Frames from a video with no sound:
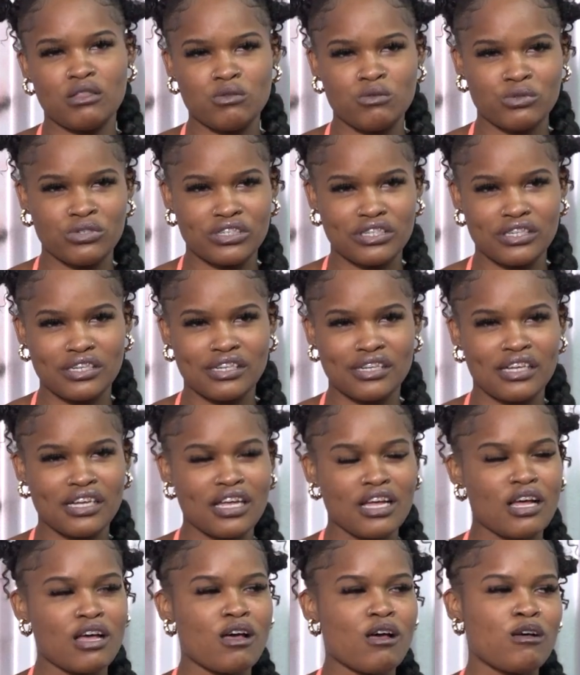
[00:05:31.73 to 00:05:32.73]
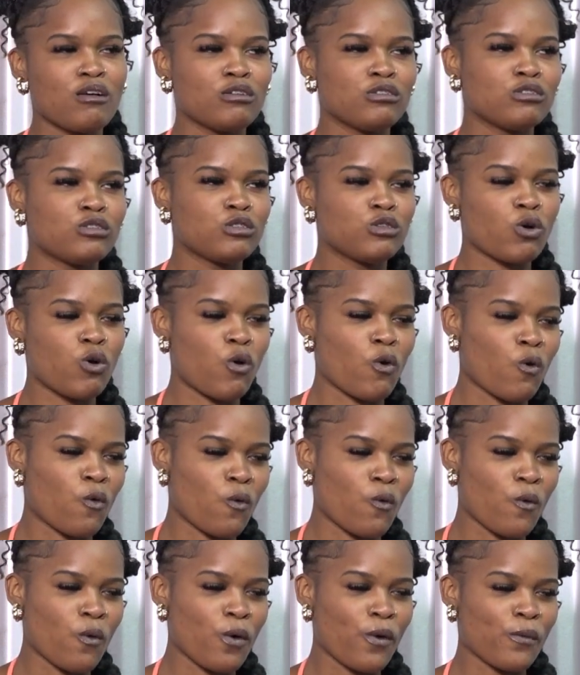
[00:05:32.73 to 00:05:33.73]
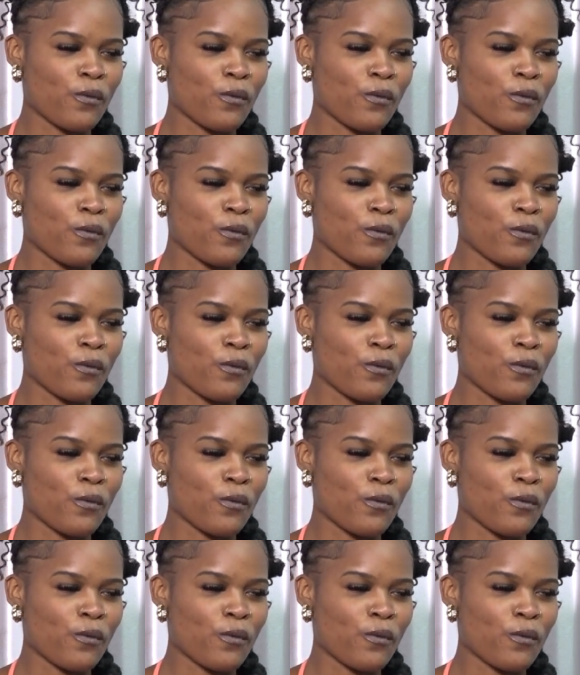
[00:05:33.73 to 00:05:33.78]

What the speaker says: Lucia. So